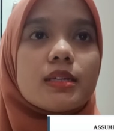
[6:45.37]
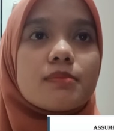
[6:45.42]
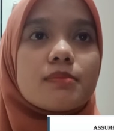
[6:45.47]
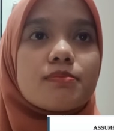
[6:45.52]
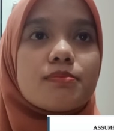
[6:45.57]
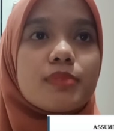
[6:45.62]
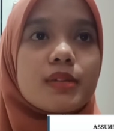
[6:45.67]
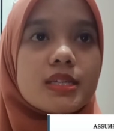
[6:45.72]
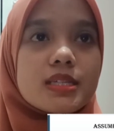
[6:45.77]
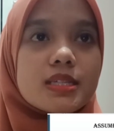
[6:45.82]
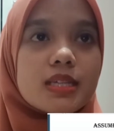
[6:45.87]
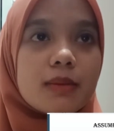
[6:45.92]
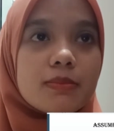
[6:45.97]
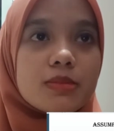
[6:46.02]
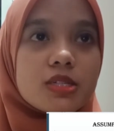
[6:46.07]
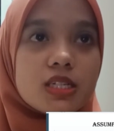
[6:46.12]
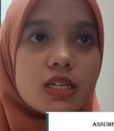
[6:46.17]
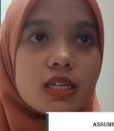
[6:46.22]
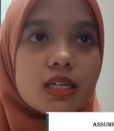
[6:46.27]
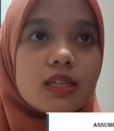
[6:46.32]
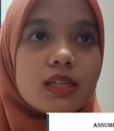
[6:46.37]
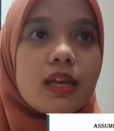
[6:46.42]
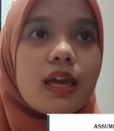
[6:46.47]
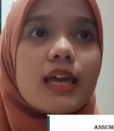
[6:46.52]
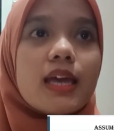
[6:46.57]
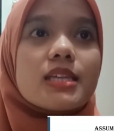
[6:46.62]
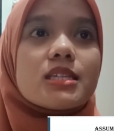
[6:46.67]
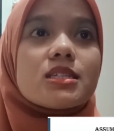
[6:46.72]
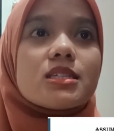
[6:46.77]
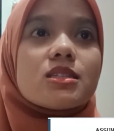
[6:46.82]
presumption
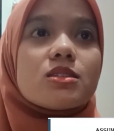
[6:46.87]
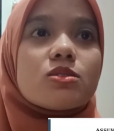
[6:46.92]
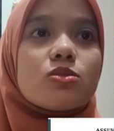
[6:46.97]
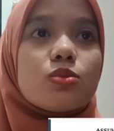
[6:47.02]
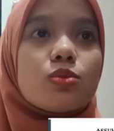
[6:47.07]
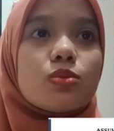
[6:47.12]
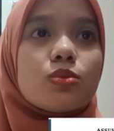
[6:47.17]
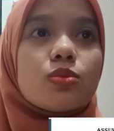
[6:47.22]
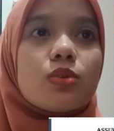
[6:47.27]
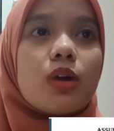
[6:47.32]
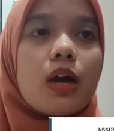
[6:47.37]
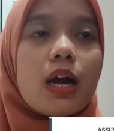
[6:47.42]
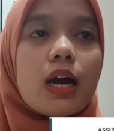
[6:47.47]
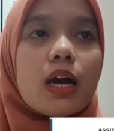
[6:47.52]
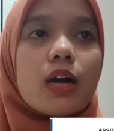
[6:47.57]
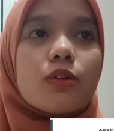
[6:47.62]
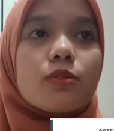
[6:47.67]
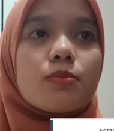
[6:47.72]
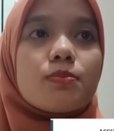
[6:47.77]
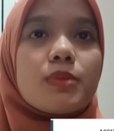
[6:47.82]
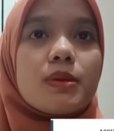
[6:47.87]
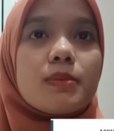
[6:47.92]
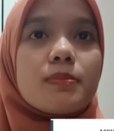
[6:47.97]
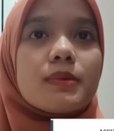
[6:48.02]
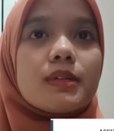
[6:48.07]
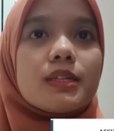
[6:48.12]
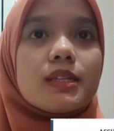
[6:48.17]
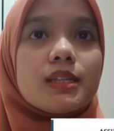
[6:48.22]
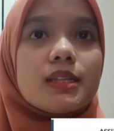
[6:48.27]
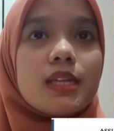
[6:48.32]
as to how
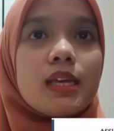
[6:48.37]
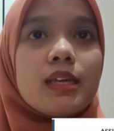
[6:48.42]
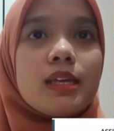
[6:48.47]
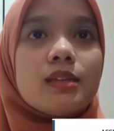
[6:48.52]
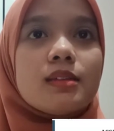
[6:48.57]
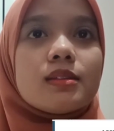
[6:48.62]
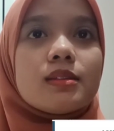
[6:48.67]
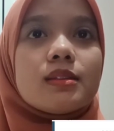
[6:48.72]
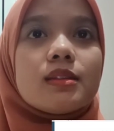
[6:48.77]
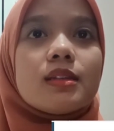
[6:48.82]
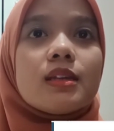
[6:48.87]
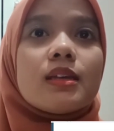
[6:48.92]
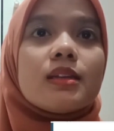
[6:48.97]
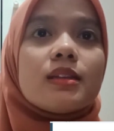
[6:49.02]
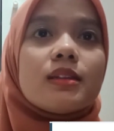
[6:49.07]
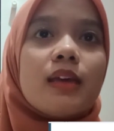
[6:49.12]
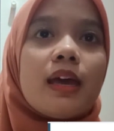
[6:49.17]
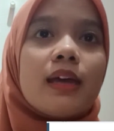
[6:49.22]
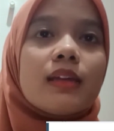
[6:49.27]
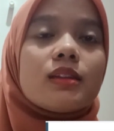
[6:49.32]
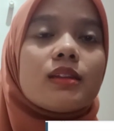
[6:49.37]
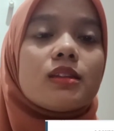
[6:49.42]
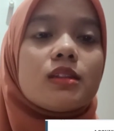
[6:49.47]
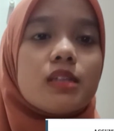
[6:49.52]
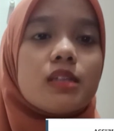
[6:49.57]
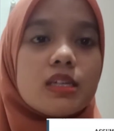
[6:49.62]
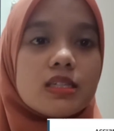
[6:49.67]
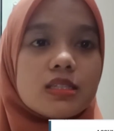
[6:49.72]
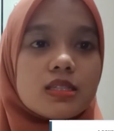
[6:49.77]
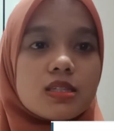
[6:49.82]
people think that
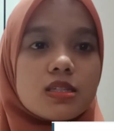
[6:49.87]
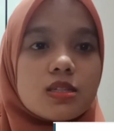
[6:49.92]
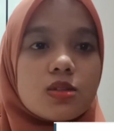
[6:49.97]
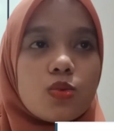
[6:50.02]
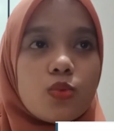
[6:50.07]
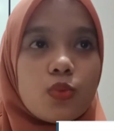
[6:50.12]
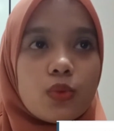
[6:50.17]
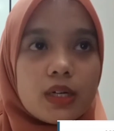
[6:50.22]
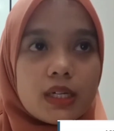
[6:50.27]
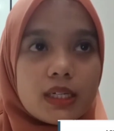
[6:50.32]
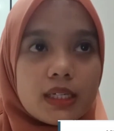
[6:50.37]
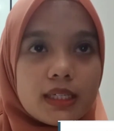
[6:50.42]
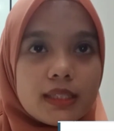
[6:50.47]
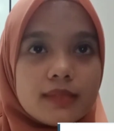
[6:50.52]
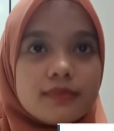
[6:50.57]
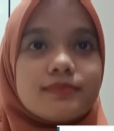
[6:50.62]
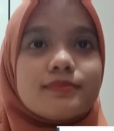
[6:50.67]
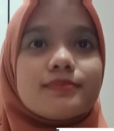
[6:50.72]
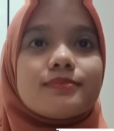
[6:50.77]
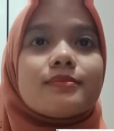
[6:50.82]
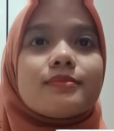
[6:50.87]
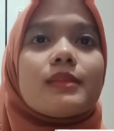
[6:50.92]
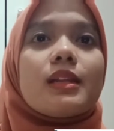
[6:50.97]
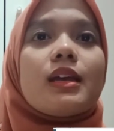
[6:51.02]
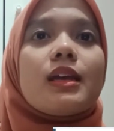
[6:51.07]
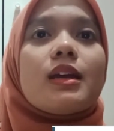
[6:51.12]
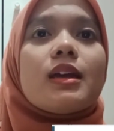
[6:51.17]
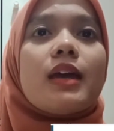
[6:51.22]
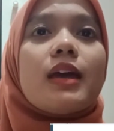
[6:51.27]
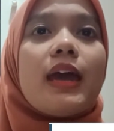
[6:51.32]
things work.
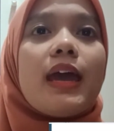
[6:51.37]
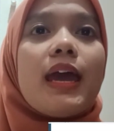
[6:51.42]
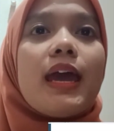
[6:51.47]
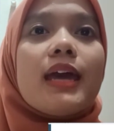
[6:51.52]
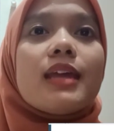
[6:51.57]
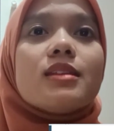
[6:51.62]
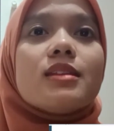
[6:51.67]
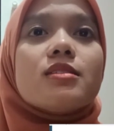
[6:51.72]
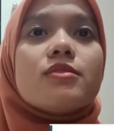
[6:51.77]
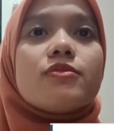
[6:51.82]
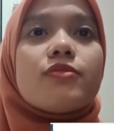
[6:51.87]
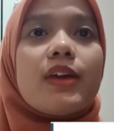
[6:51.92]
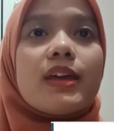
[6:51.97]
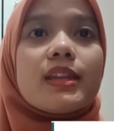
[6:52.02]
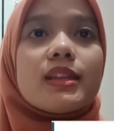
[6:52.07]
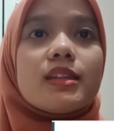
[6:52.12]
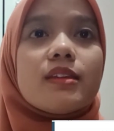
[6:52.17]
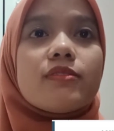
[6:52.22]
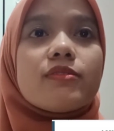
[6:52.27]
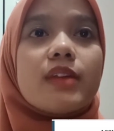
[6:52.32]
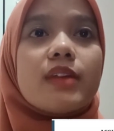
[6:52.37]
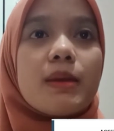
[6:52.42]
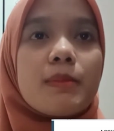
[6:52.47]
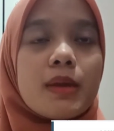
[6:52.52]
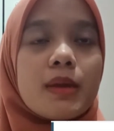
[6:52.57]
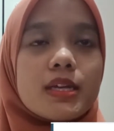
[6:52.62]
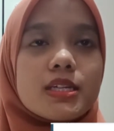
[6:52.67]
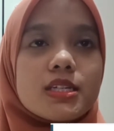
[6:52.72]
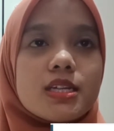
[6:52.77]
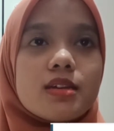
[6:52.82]
An effective
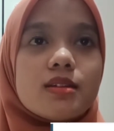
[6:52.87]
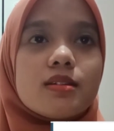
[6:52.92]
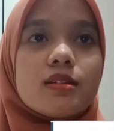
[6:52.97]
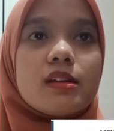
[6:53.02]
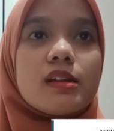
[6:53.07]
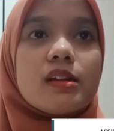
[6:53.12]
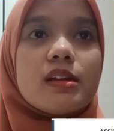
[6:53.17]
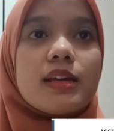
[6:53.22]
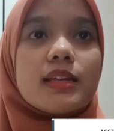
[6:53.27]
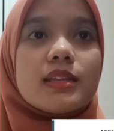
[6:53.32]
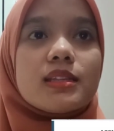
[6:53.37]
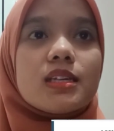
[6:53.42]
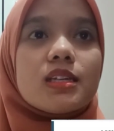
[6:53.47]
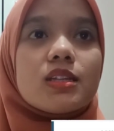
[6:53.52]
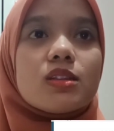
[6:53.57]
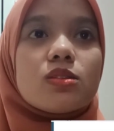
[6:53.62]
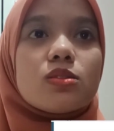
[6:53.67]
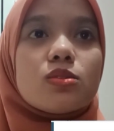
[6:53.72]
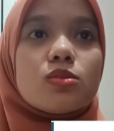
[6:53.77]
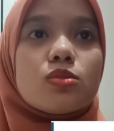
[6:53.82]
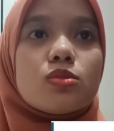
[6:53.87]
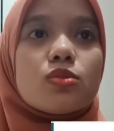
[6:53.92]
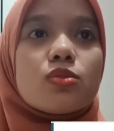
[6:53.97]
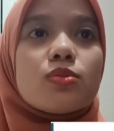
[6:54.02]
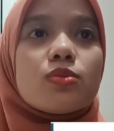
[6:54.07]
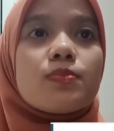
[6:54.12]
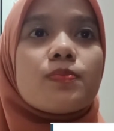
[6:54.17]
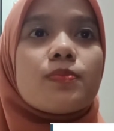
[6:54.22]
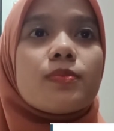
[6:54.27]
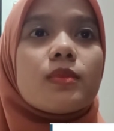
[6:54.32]
dimension related to
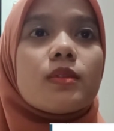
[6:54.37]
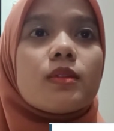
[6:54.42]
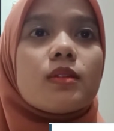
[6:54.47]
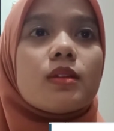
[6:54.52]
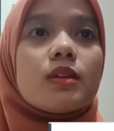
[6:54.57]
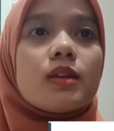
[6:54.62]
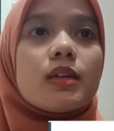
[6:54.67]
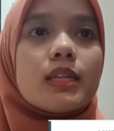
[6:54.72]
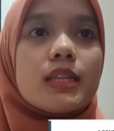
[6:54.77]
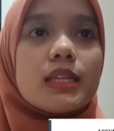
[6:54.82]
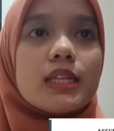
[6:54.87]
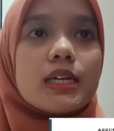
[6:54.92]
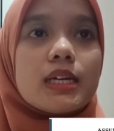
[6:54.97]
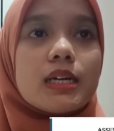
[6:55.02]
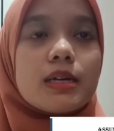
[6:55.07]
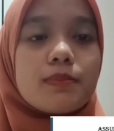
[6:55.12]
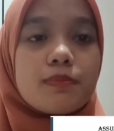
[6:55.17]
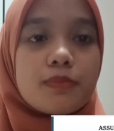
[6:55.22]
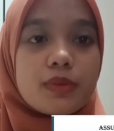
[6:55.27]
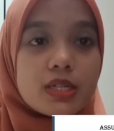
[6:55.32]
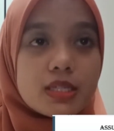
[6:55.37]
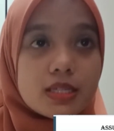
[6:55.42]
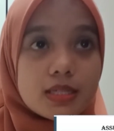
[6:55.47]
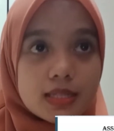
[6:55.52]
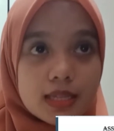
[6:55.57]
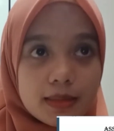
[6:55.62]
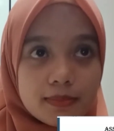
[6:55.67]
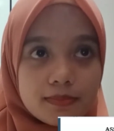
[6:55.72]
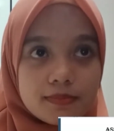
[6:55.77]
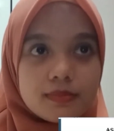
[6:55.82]
the
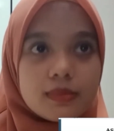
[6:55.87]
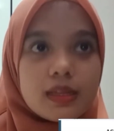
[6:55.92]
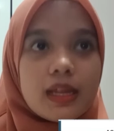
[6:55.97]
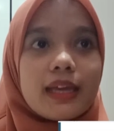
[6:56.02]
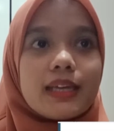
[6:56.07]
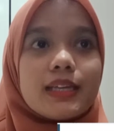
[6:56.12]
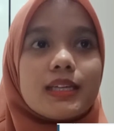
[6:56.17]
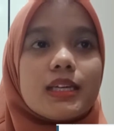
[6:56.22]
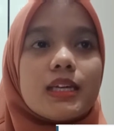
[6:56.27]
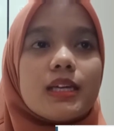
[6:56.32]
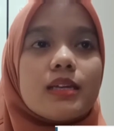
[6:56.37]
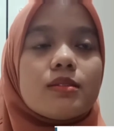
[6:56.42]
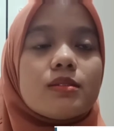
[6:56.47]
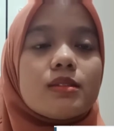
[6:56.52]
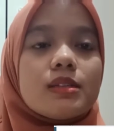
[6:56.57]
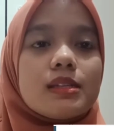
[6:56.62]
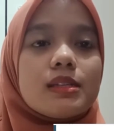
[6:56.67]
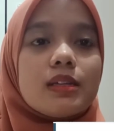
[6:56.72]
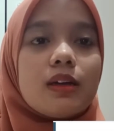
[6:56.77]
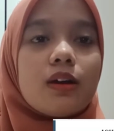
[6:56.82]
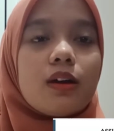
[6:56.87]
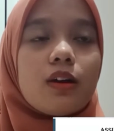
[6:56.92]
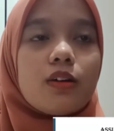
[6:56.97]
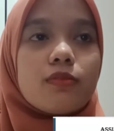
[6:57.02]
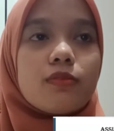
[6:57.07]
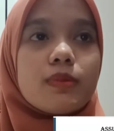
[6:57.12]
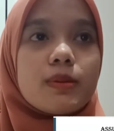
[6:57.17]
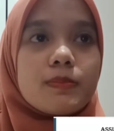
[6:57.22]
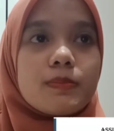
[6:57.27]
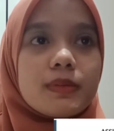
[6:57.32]
presumed liking
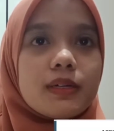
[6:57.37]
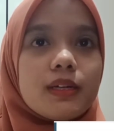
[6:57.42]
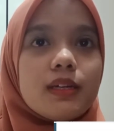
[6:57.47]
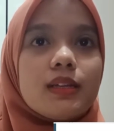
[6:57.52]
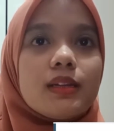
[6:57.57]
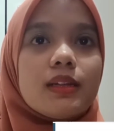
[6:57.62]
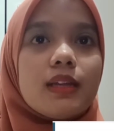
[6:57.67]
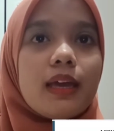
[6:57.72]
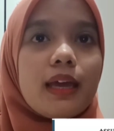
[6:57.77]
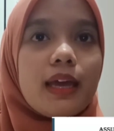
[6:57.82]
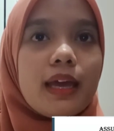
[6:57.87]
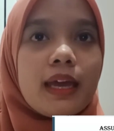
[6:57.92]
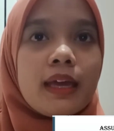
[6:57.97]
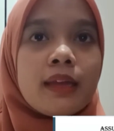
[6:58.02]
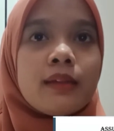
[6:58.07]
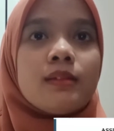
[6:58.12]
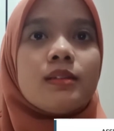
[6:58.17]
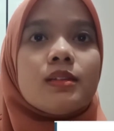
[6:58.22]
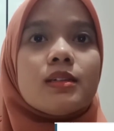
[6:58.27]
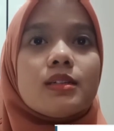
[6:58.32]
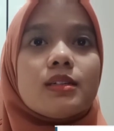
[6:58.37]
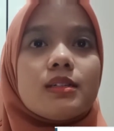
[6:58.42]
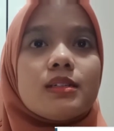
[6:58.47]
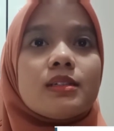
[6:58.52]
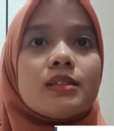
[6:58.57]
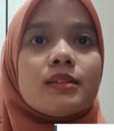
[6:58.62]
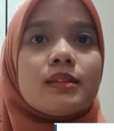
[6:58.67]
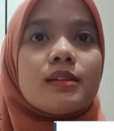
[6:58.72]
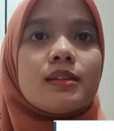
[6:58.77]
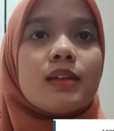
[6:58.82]
of people, and
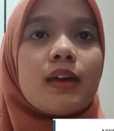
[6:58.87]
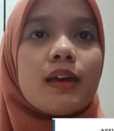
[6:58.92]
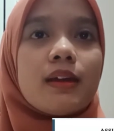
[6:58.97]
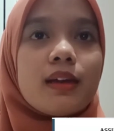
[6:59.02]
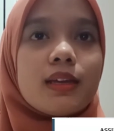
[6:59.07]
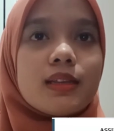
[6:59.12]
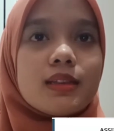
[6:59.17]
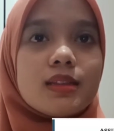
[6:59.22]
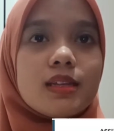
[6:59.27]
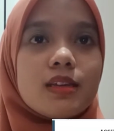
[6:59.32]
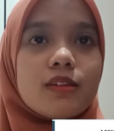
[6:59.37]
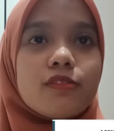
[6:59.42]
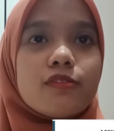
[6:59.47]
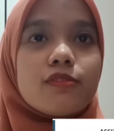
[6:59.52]
a directive